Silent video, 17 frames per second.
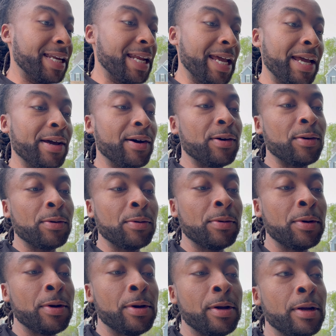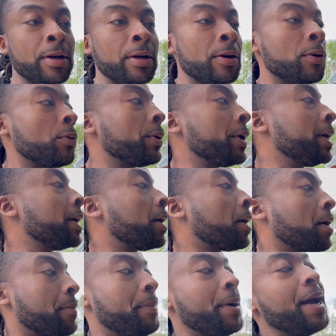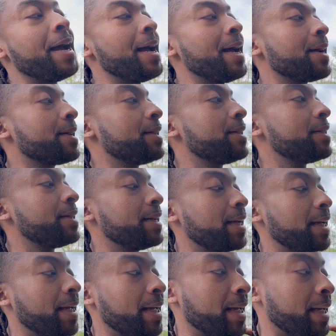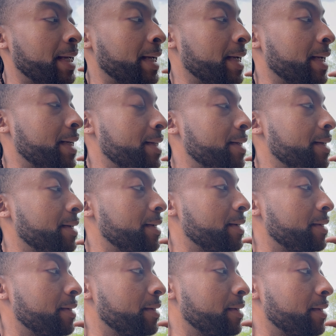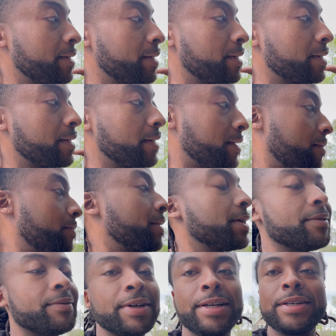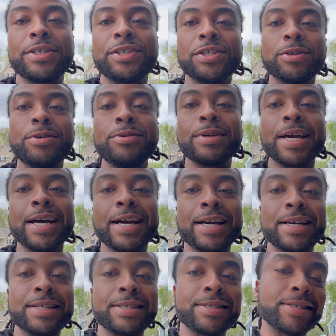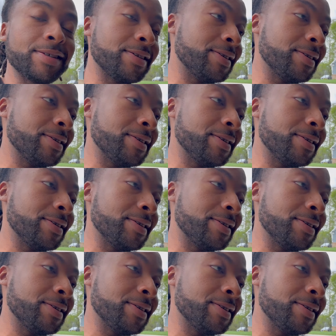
now we are back, and I'm getting ready to show you guys